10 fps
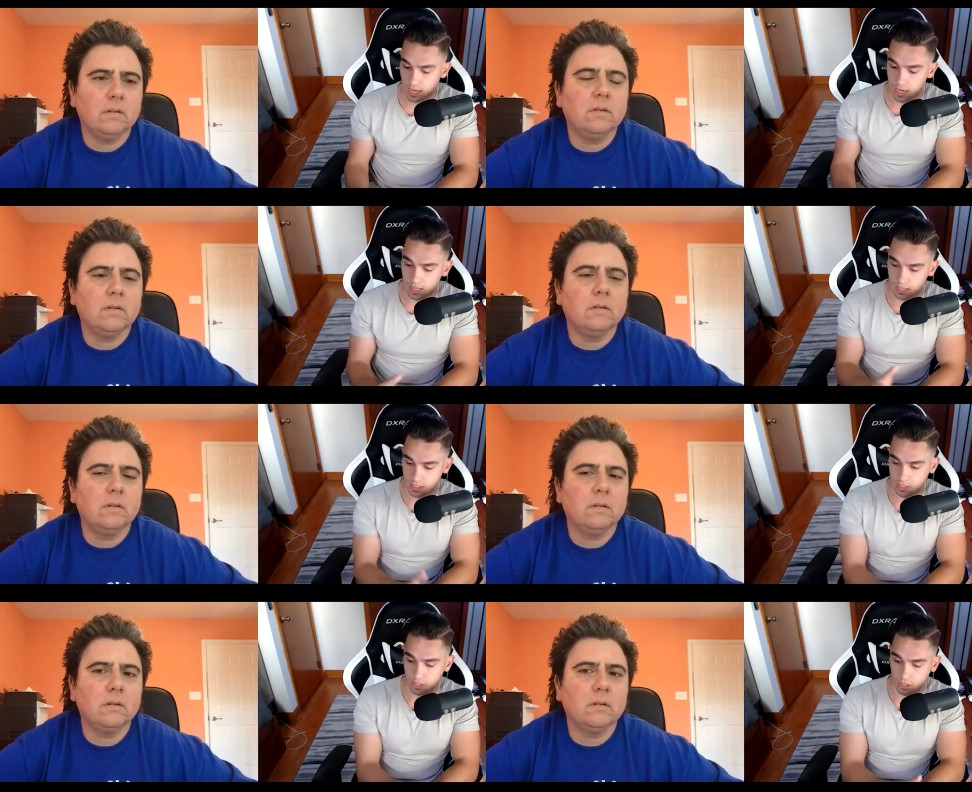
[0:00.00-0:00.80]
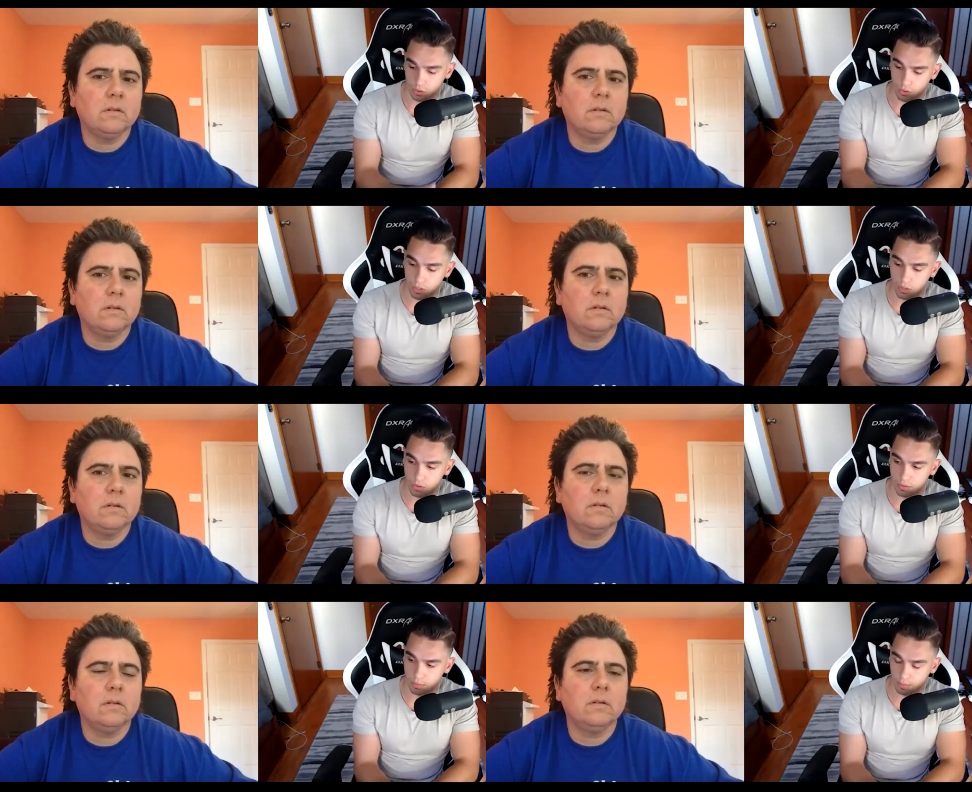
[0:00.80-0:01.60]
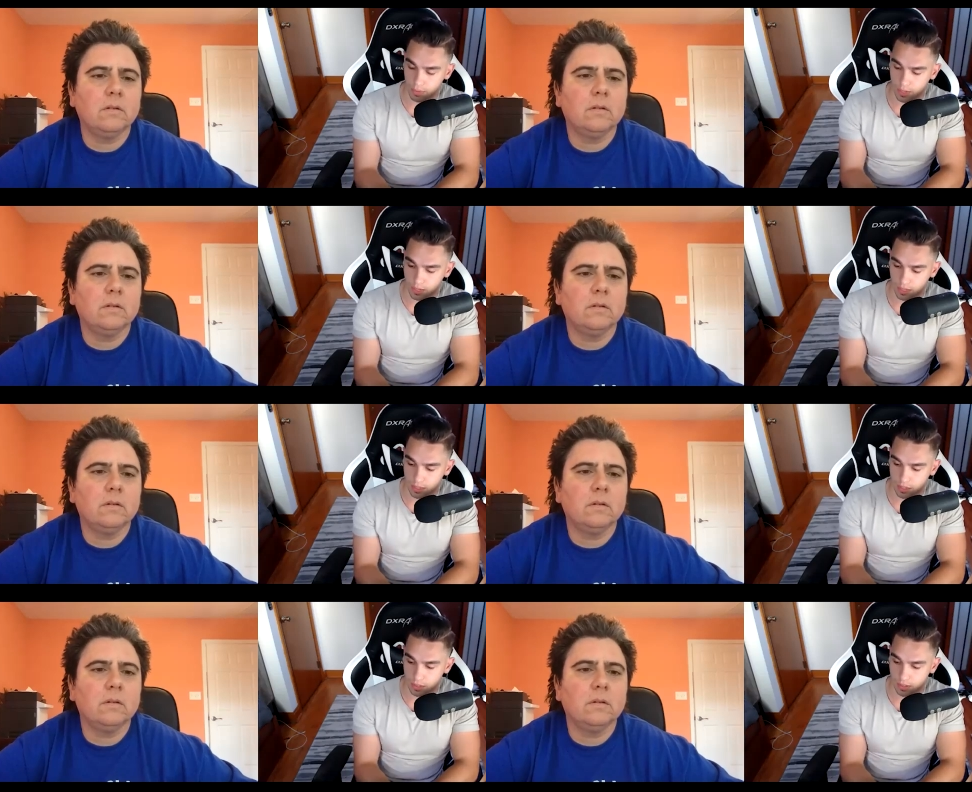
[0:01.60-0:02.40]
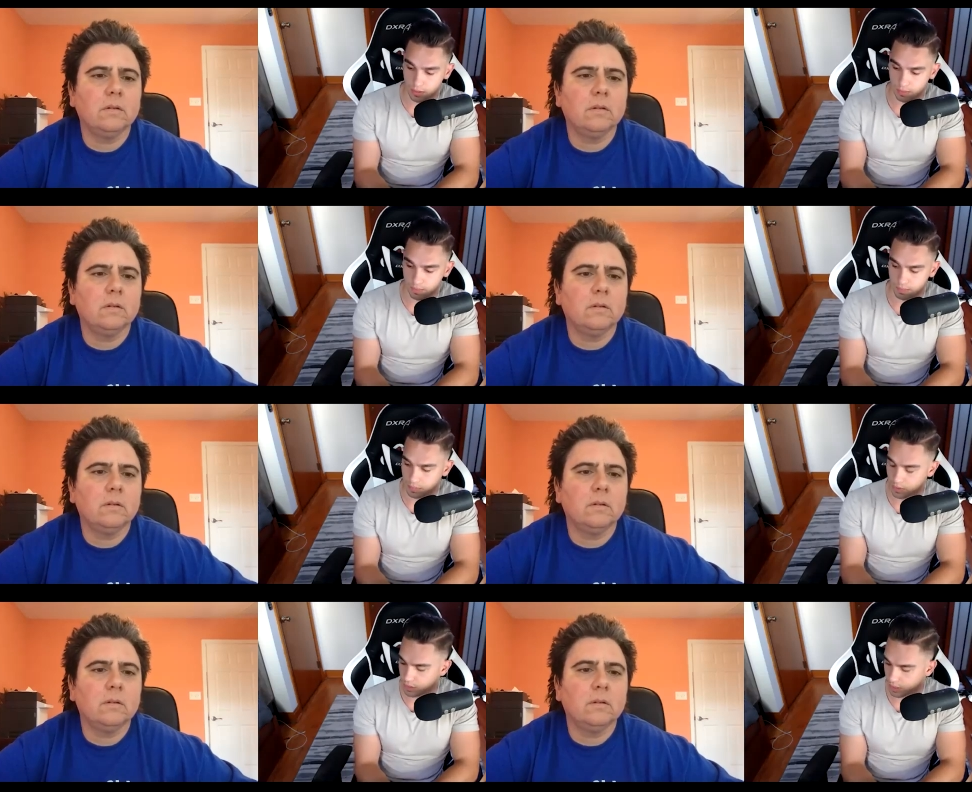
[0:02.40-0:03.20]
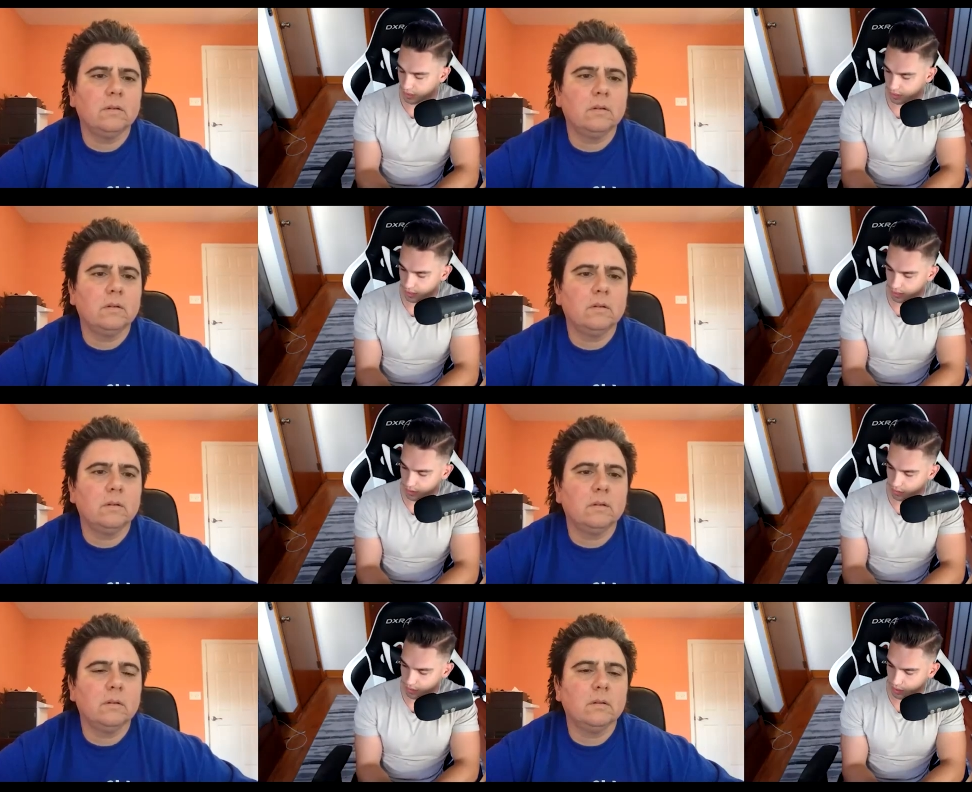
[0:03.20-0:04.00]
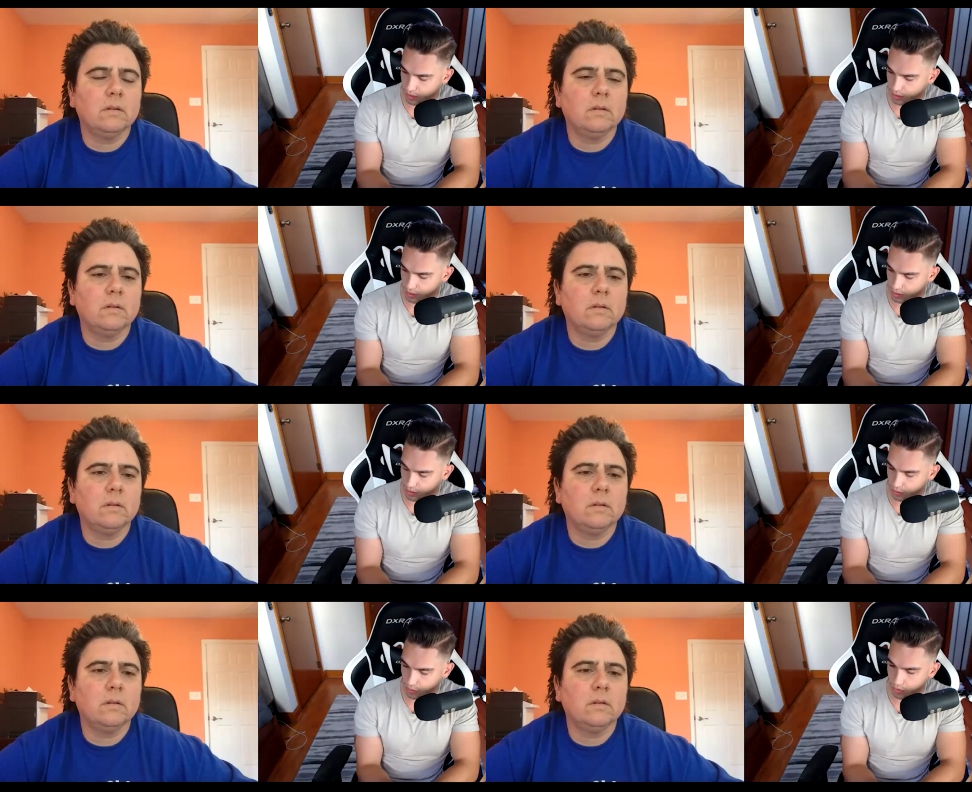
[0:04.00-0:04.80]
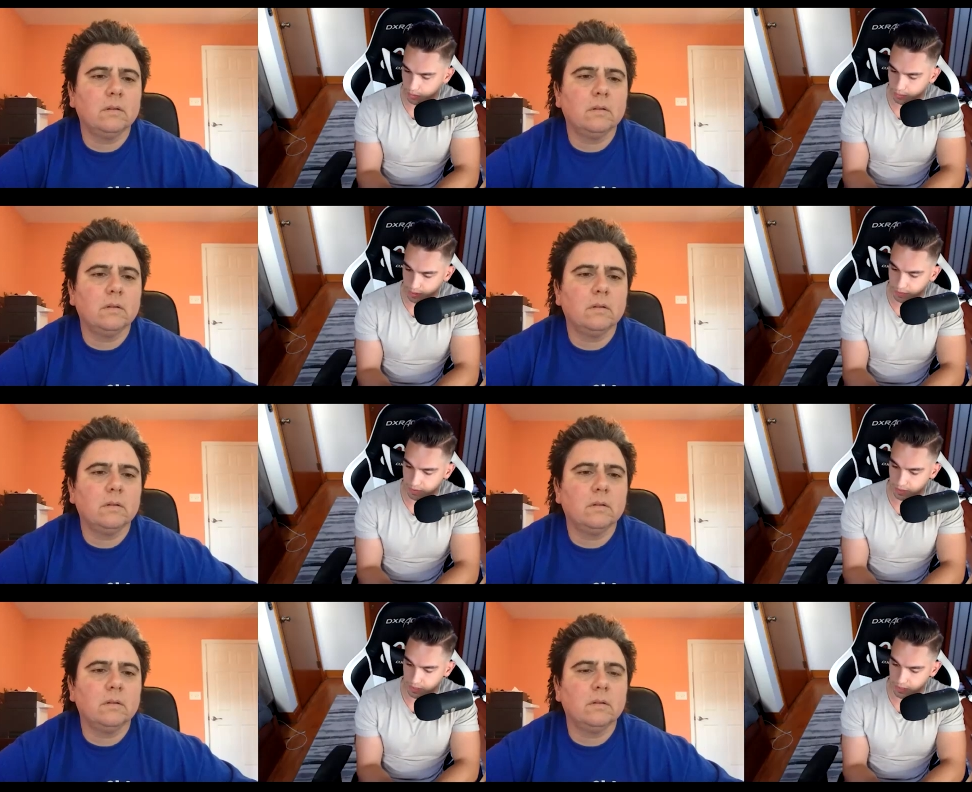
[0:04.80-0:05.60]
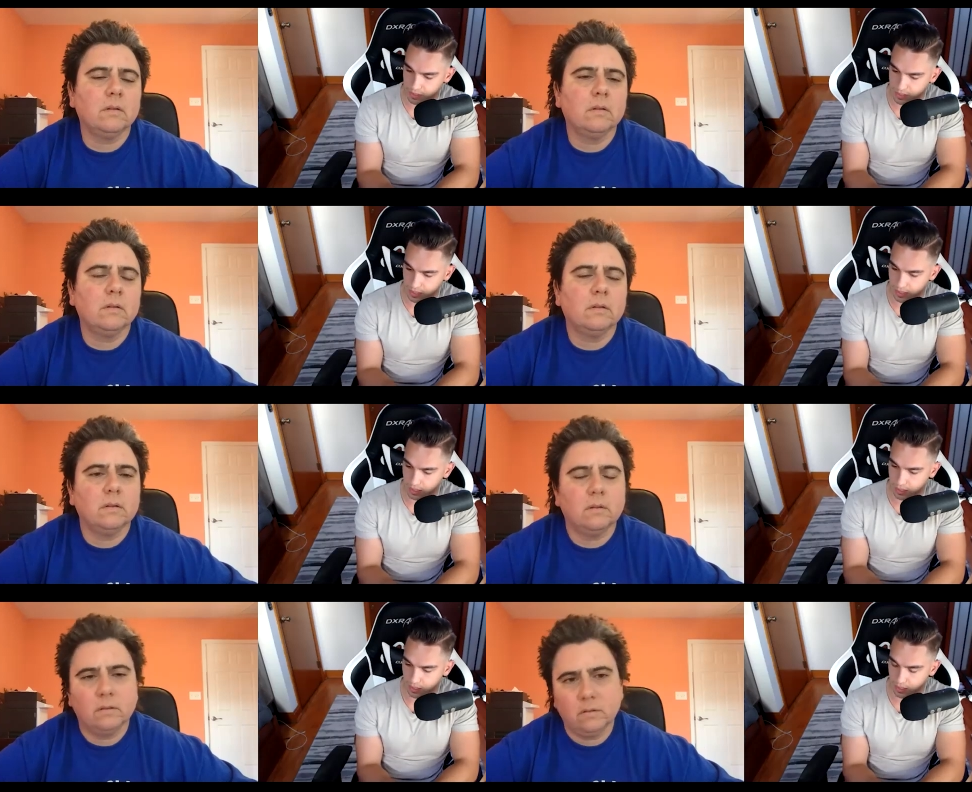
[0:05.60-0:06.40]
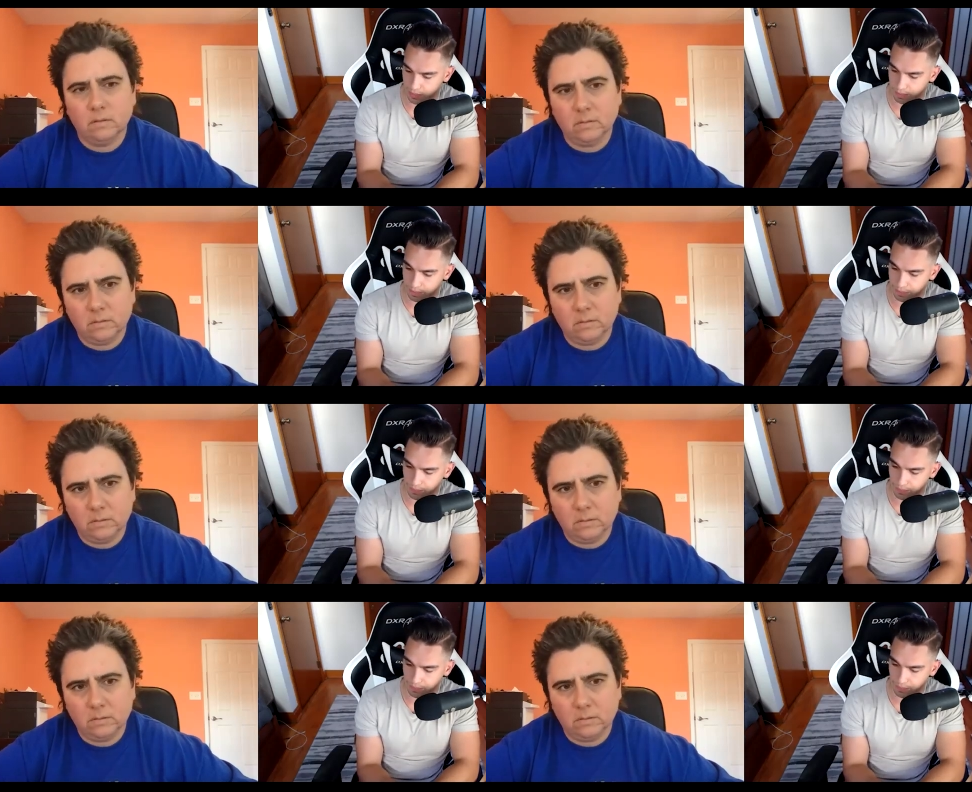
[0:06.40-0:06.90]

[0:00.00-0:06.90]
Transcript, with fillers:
Speaker 1: And then I saw a quote by... Um, I think it was Warren Buffett that said, um,